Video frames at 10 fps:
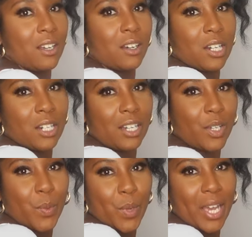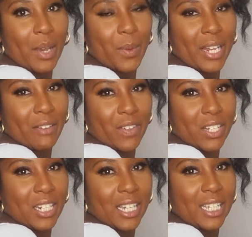I can wear whatever.
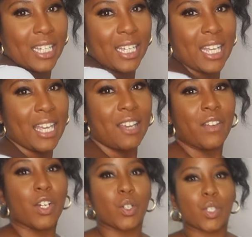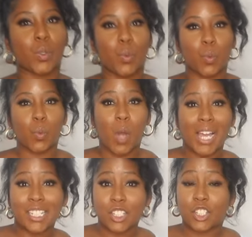Like, if I got some
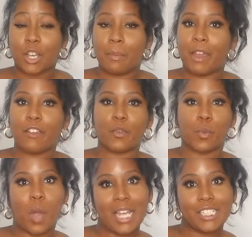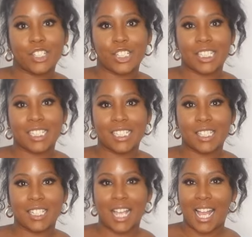white
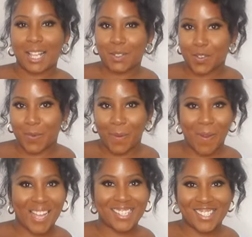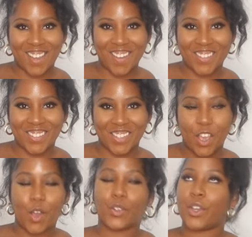jeans with my white toes,
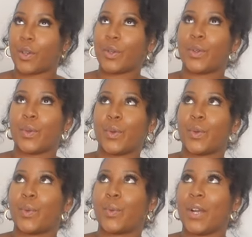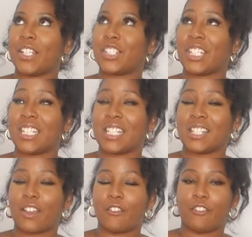white
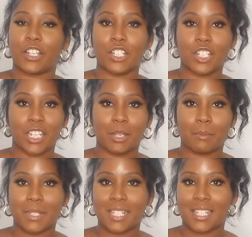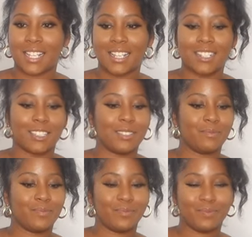jeans, French tips,
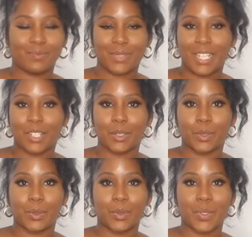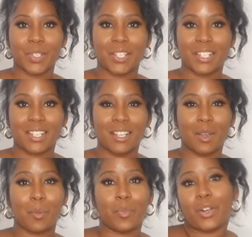heels,
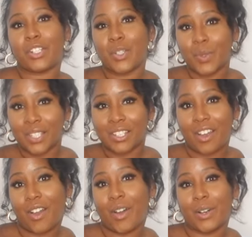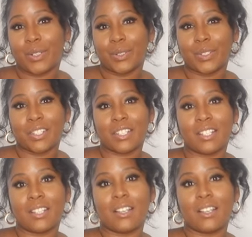brunch with the girls,